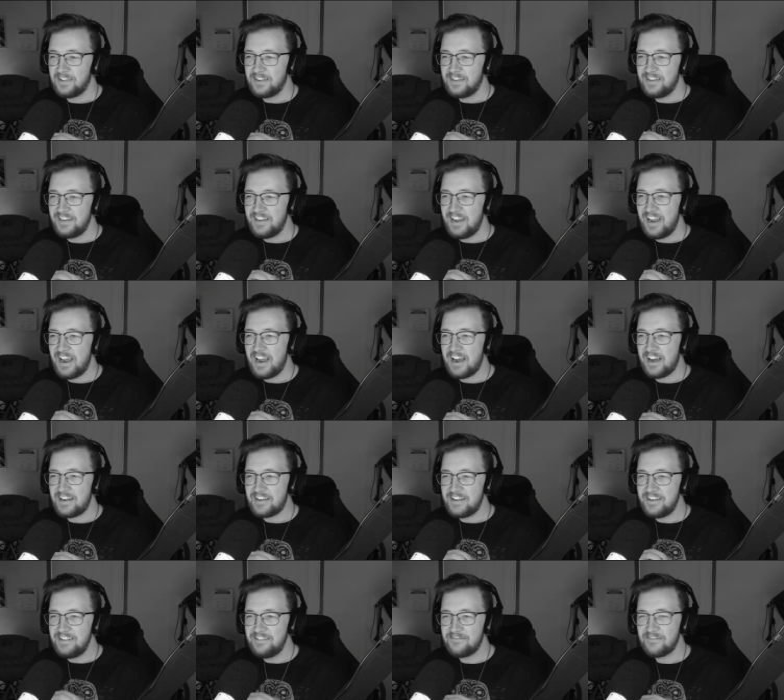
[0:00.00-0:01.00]
Yeah, I
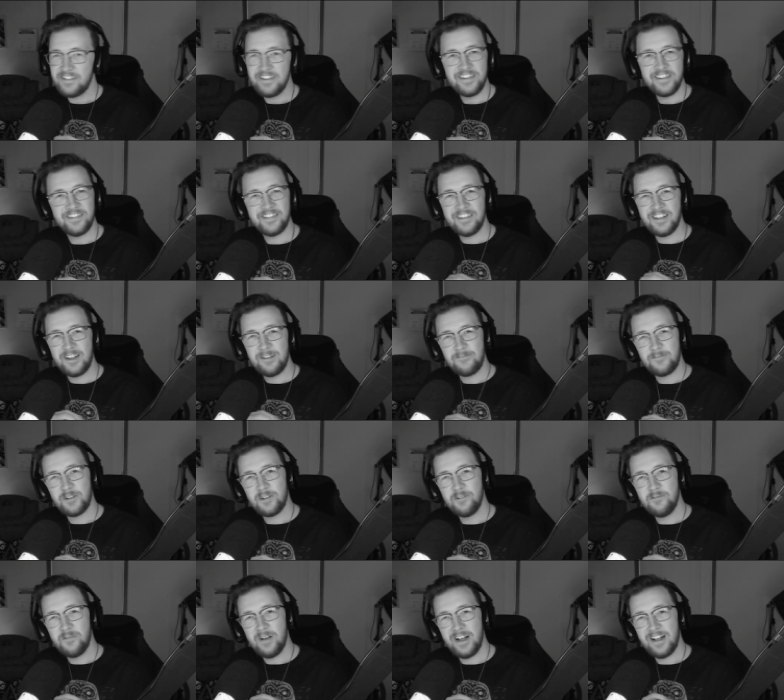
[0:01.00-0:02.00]
didn't really sleep
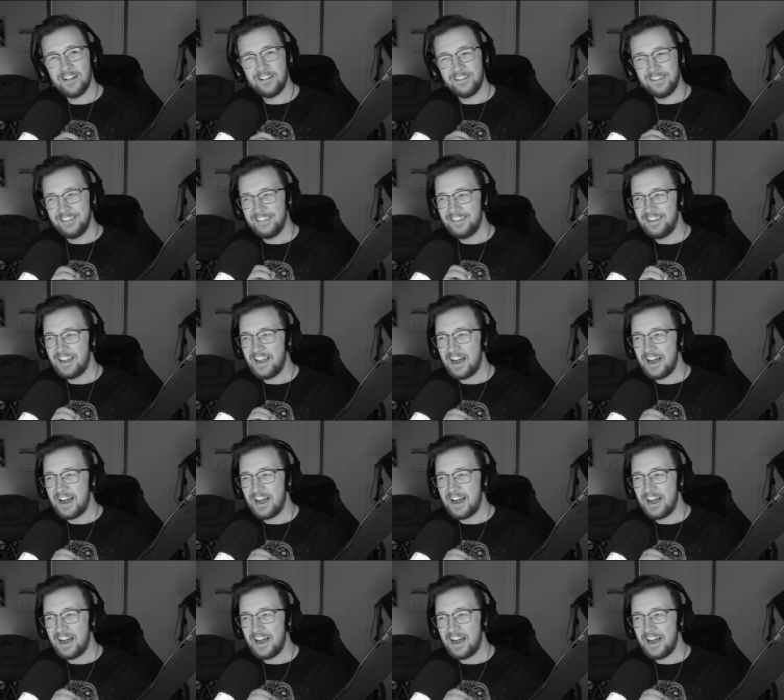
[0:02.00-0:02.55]
too well